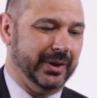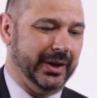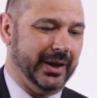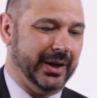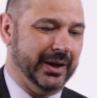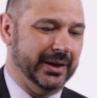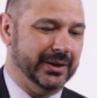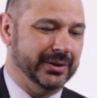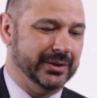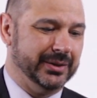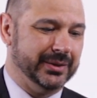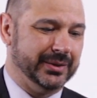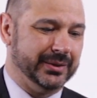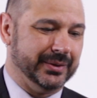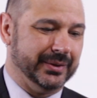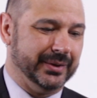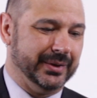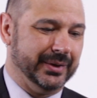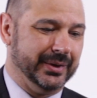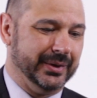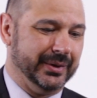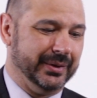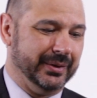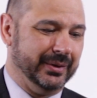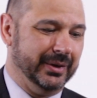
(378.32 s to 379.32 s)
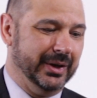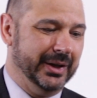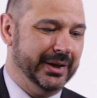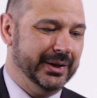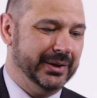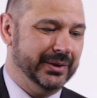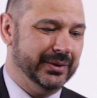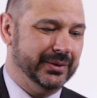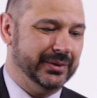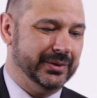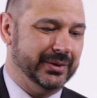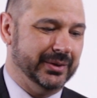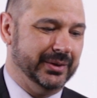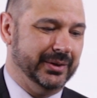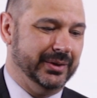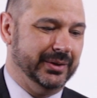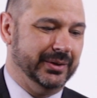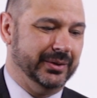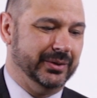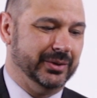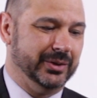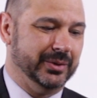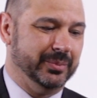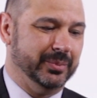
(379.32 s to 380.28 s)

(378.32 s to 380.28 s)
and links and